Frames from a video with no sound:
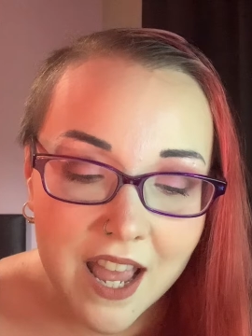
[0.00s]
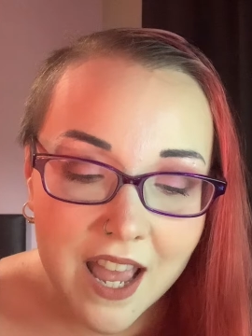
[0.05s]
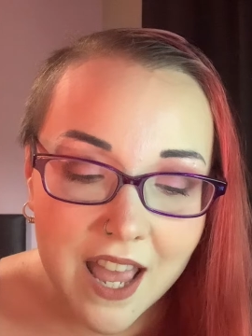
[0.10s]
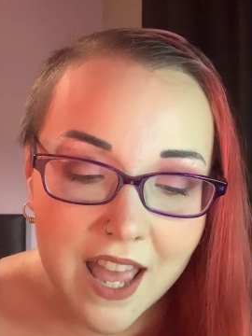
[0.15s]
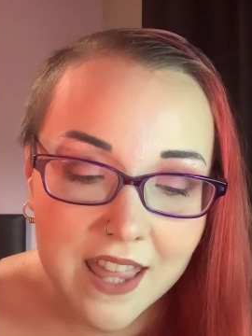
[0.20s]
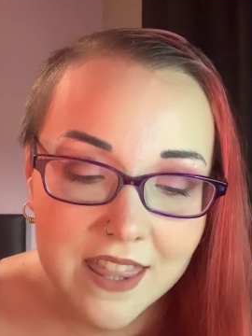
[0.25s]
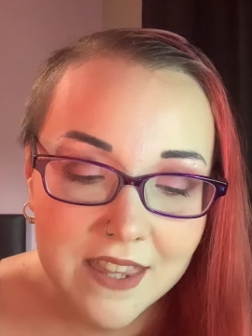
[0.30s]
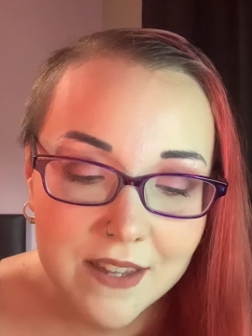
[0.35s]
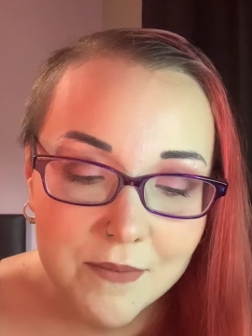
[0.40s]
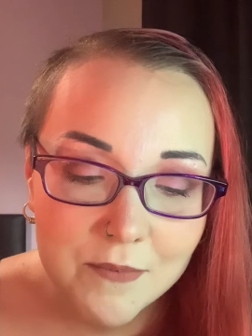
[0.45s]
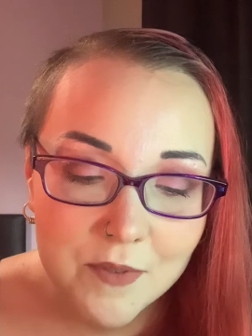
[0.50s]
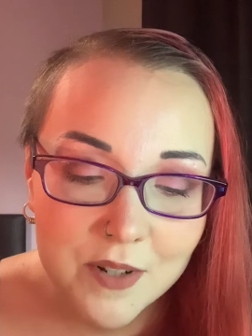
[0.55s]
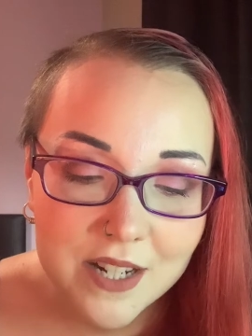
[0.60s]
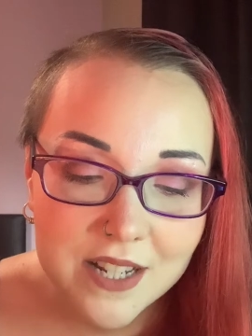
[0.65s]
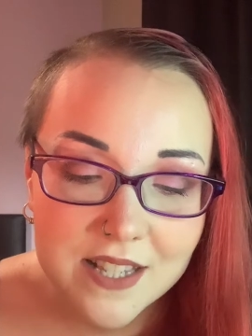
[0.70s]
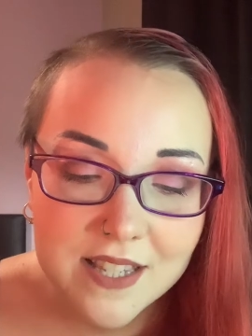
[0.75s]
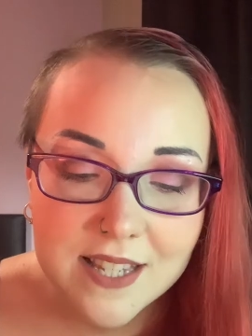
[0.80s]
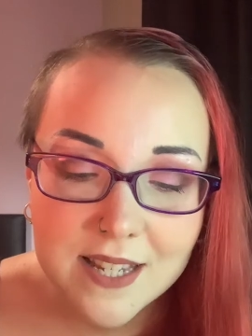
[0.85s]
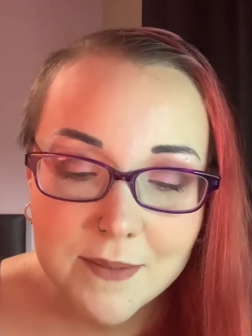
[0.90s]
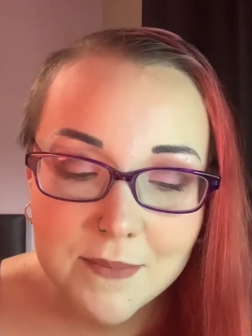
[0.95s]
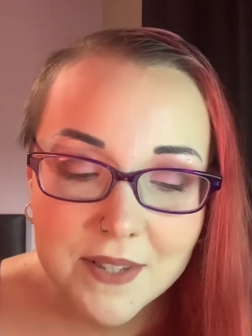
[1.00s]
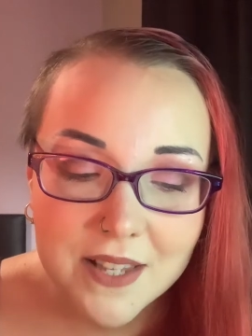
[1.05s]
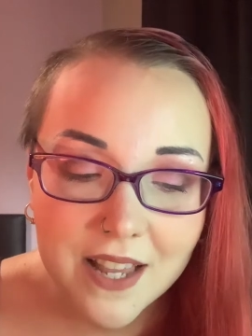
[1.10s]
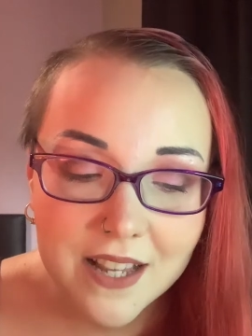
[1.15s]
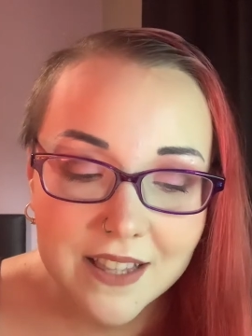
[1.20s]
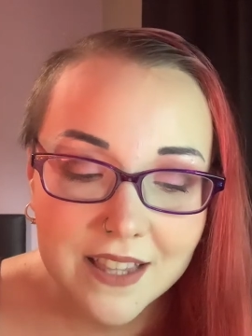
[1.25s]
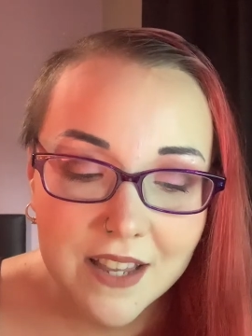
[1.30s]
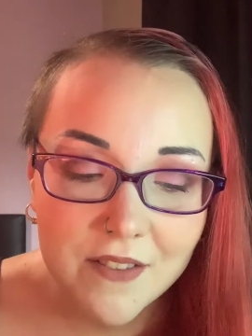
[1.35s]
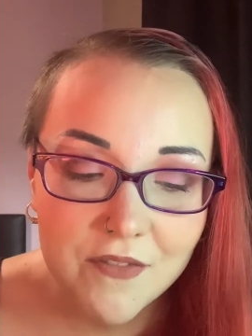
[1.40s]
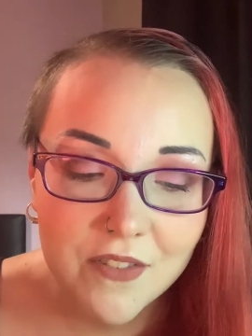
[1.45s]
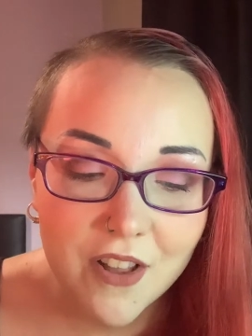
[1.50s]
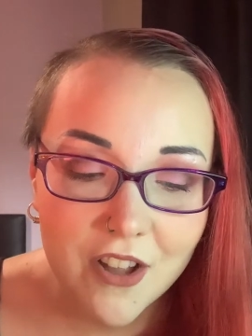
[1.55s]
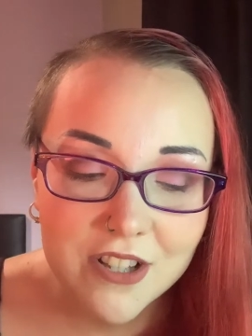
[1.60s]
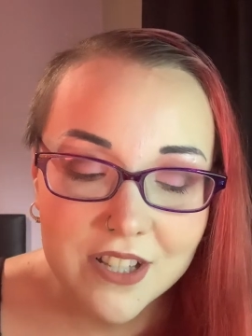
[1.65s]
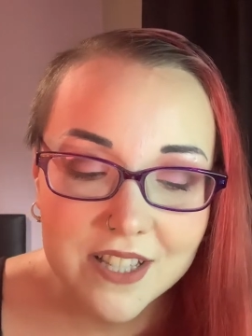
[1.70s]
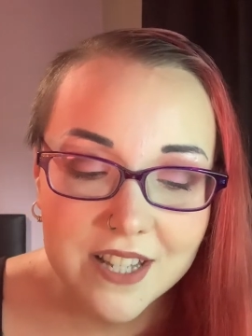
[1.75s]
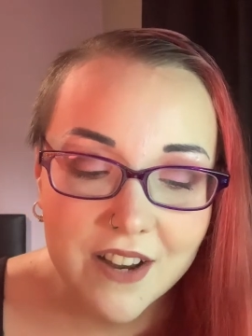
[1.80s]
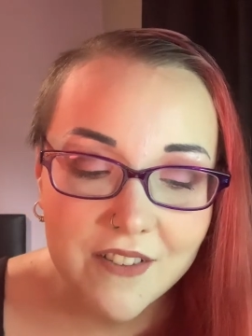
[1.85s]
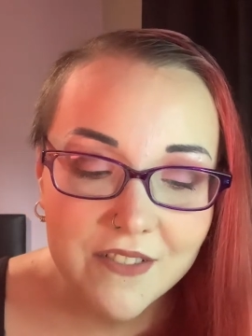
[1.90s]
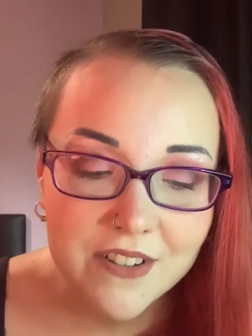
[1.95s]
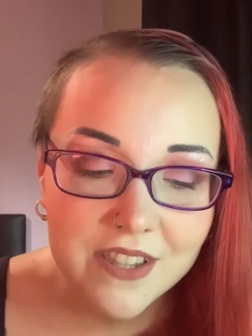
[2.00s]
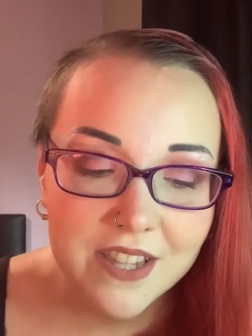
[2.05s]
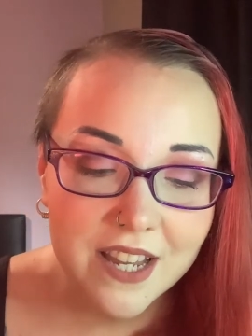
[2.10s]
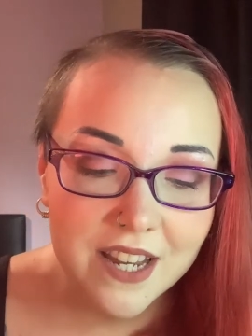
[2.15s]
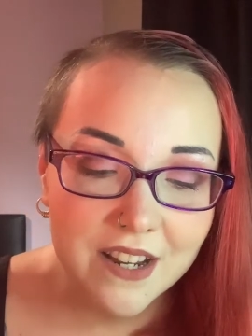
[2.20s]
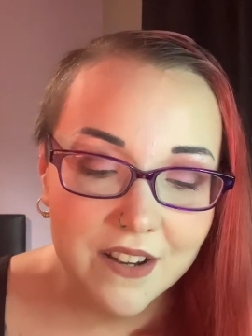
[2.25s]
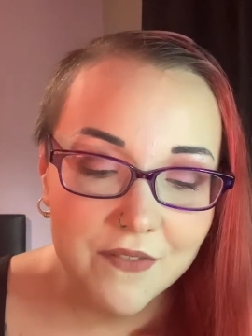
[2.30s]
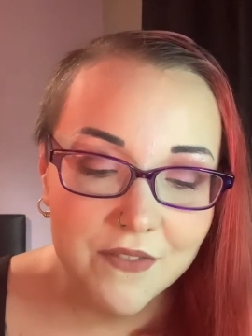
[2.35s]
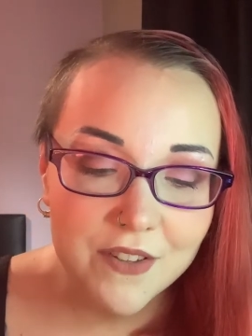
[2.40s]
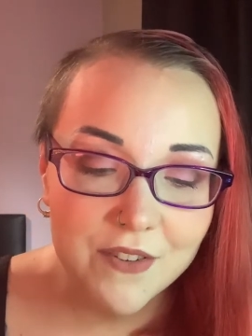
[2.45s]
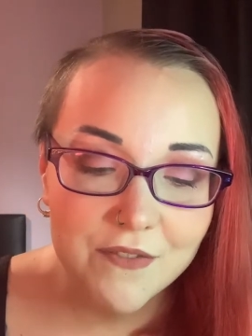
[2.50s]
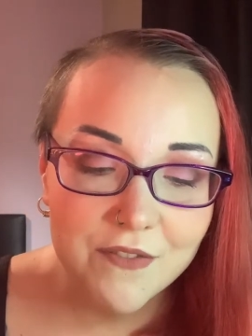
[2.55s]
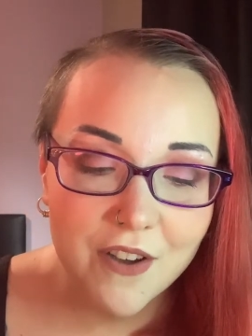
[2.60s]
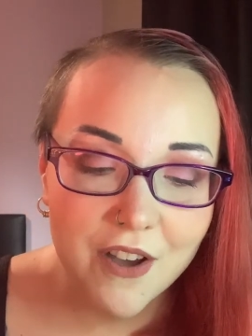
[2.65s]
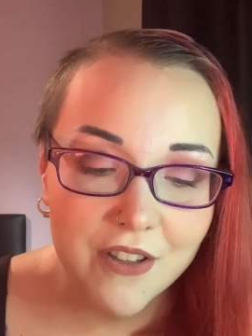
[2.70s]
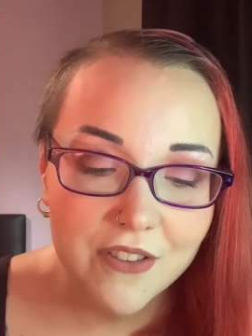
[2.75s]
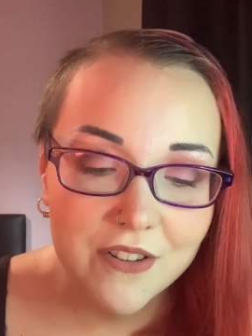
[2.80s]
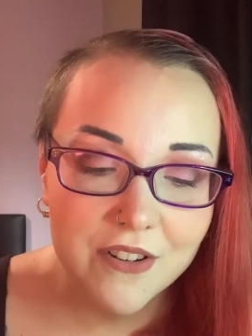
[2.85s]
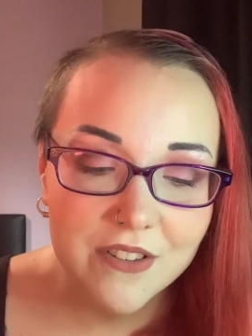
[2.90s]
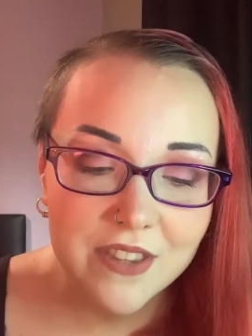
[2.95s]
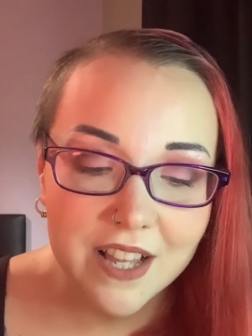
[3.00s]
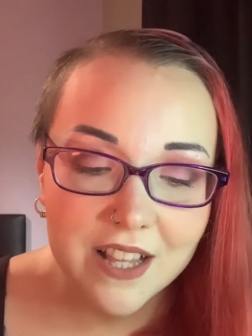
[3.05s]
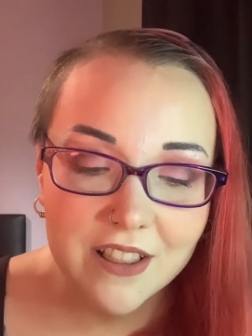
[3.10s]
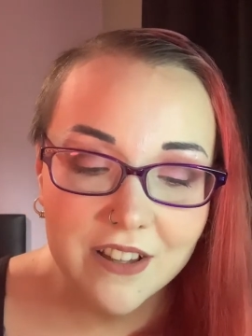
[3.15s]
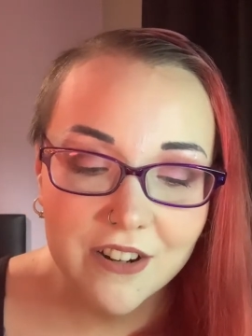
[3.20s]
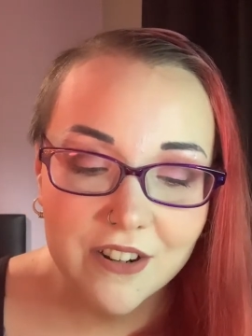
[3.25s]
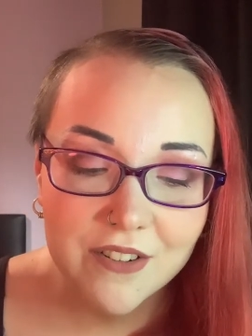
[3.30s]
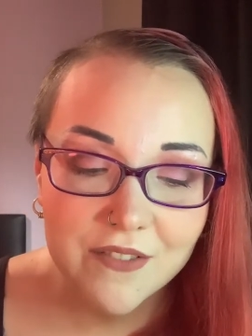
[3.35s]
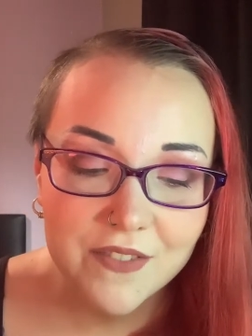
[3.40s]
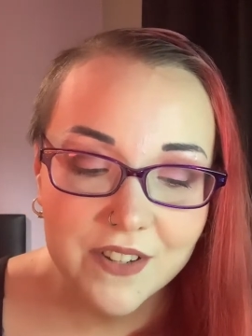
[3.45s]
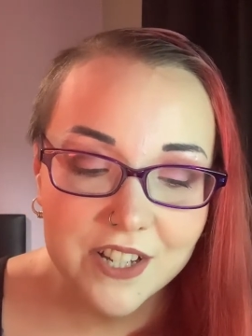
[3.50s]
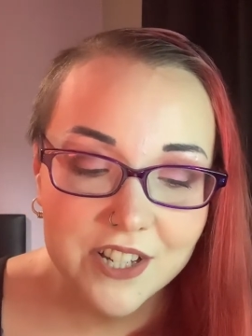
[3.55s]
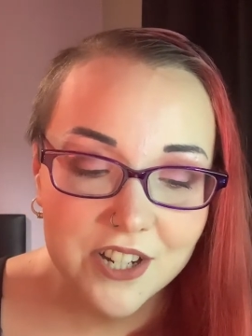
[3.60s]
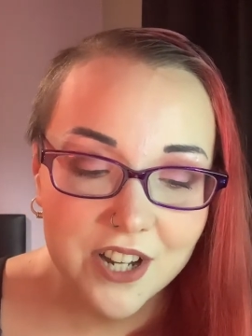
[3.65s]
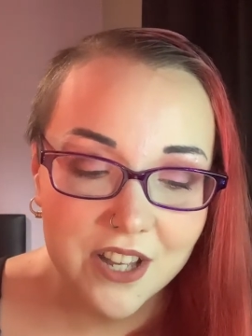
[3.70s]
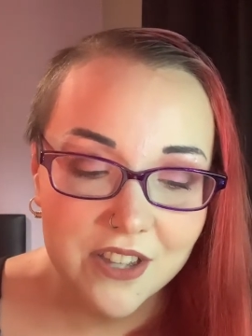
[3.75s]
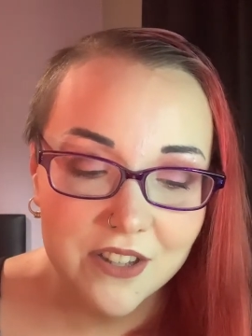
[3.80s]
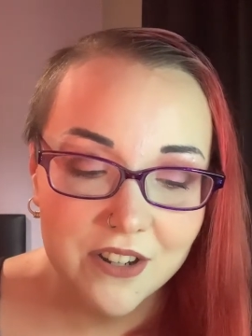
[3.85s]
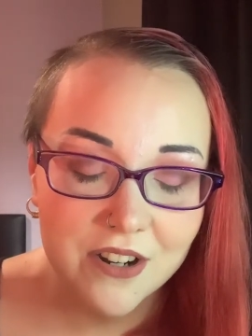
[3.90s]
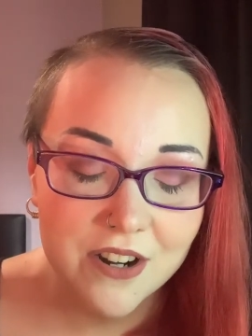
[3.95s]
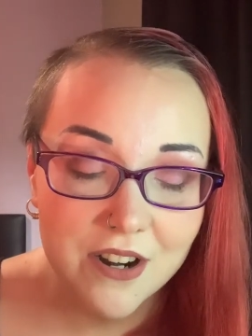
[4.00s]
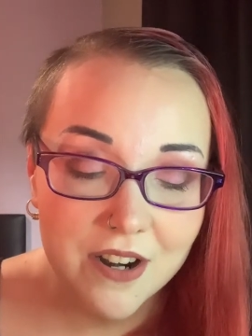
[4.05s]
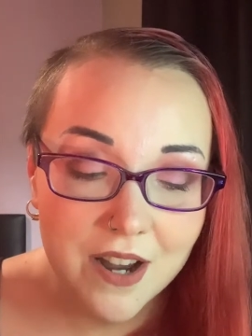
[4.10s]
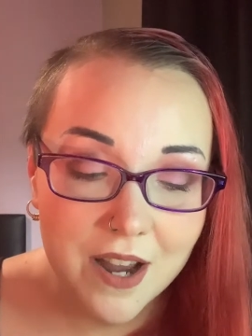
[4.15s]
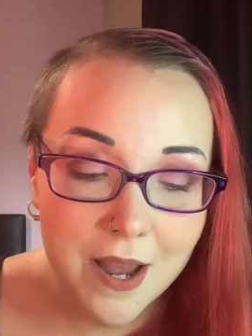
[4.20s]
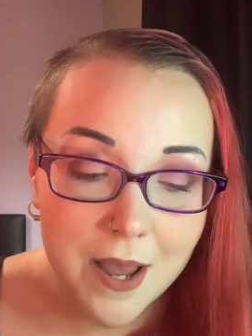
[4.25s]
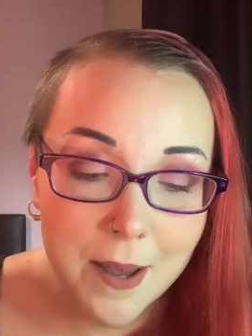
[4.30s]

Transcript: And then when it seems like they've lost everything of their father, they learn of each other.